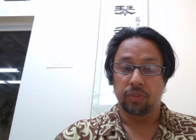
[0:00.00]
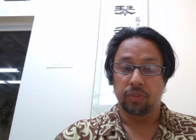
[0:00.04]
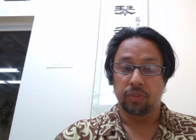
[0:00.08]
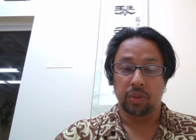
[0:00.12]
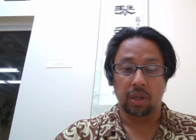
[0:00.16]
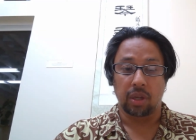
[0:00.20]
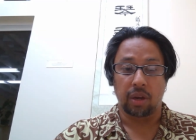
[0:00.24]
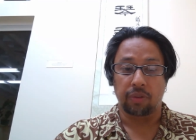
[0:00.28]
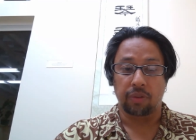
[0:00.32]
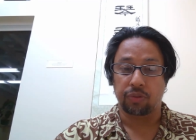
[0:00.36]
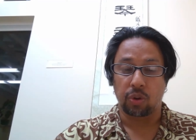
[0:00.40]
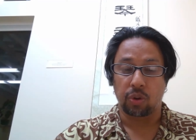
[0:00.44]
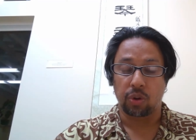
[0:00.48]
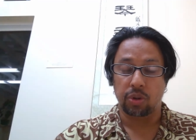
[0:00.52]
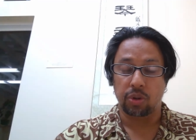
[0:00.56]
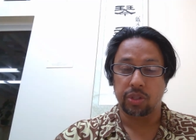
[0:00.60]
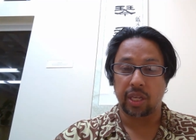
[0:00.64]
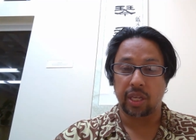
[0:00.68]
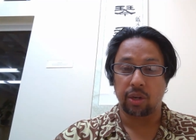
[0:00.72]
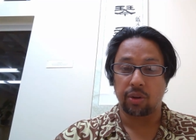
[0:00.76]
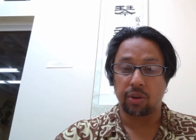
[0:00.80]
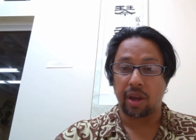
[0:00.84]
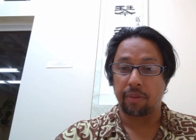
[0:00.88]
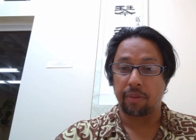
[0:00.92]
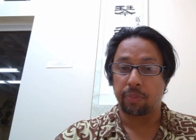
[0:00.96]
of course
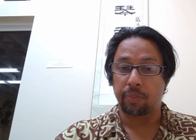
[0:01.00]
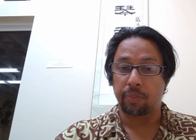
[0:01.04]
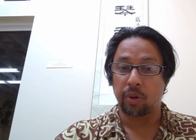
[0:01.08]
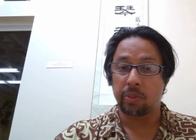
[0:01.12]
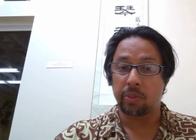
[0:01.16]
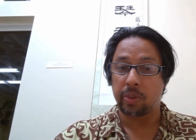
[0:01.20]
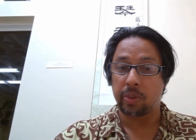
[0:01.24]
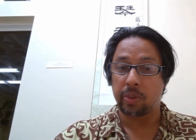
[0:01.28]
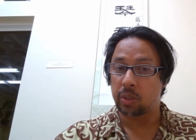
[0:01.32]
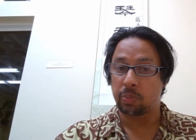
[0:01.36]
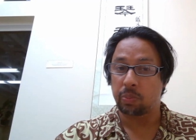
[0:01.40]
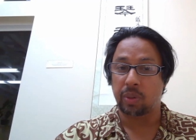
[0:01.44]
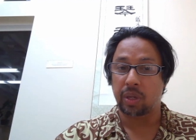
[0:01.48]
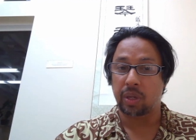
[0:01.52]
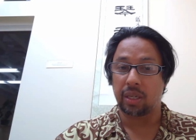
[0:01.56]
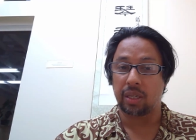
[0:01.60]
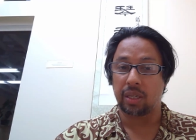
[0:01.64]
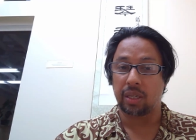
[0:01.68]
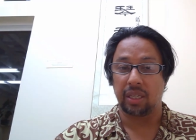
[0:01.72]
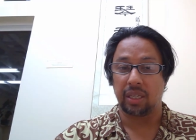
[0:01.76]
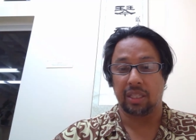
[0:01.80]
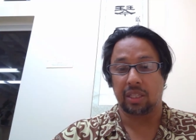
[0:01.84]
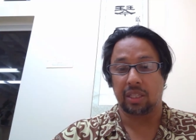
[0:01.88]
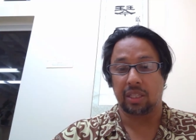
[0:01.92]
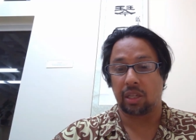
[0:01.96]
they don't have permits, but
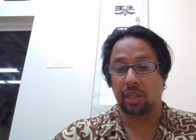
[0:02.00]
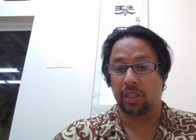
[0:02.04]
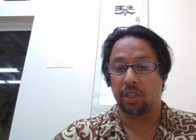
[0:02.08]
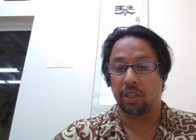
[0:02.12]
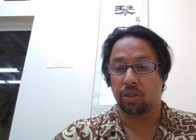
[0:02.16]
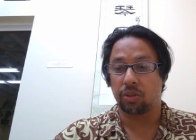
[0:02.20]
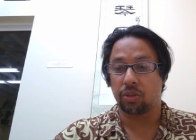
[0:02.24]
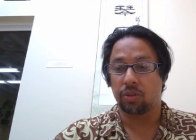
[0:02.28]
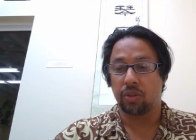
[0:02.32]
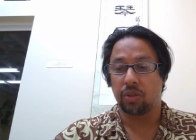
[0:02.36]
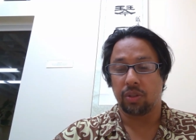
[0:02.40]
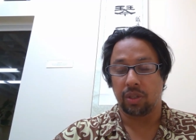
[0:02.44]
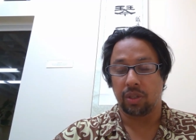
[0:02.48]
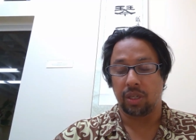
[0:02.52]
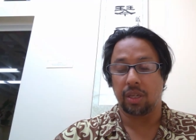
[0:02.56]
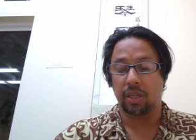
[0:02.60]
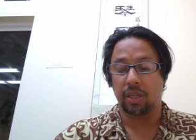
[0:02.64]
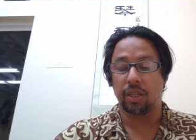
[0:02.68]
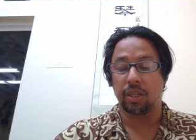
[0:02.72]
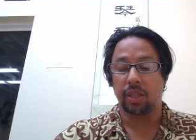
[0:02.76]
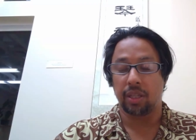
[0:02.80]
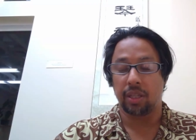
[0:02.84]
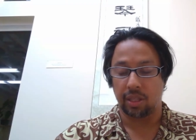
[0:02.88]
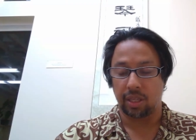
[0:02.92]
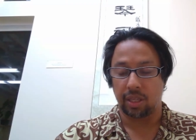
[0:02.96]
it's illegal
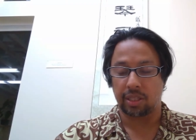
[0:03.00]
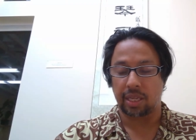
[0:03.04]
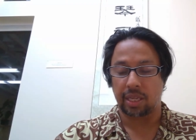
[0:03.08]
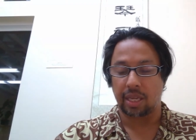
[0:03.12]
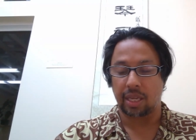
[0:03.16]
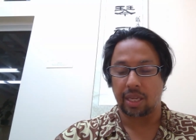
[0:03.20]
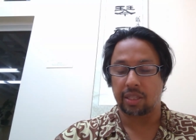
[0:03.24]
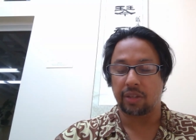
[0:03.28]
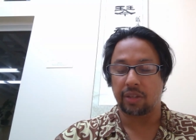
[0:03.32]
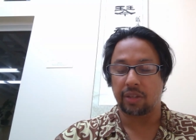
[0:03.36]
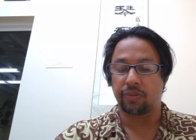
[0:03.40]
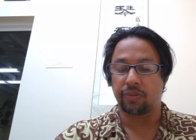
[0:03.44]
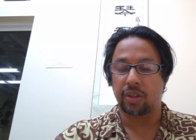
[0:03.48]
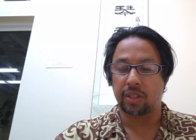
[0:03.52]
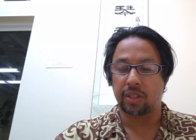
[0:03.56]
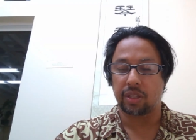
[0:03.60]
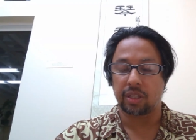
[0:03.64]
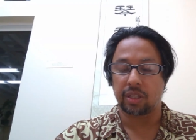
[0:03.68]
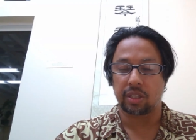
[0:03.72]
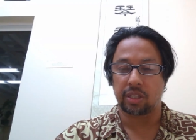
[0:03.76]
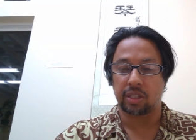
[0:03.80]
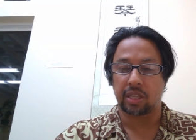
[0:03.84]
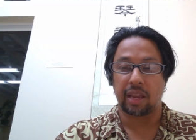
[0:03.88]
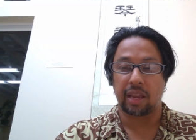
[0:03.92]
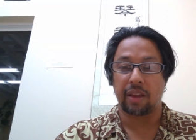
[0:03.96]
in the sense of it's a
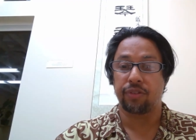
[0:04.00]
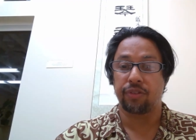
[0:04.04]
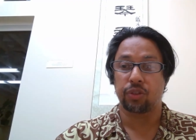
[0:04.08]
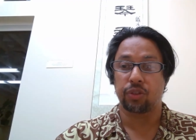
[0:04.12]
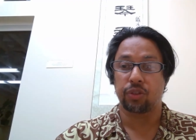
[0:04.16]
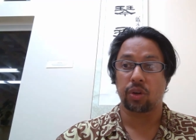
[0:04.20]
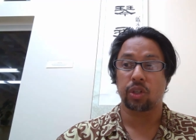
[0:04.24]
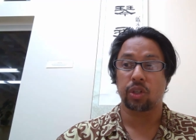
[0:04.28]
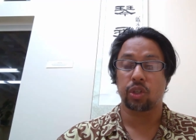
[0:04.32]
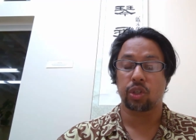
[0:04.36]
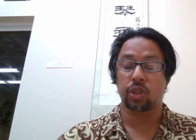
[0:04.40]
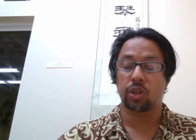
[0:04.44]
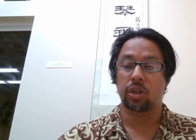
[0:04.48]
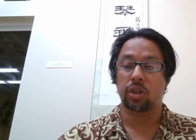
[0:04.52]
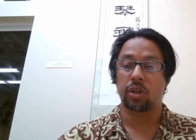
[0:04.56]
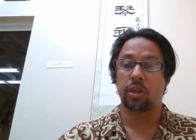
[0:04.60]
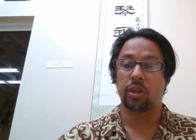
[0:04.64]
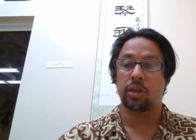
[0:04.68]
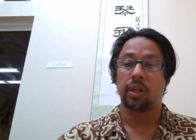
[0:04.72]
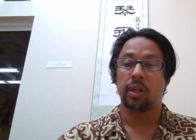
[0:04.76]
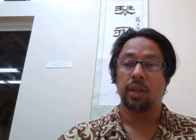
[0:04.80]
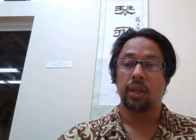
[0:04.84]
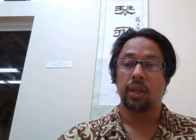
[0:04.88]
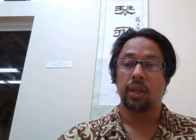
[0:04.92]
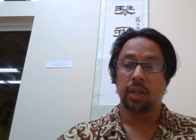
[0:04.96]
safe
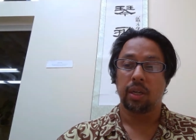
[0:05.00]
structure.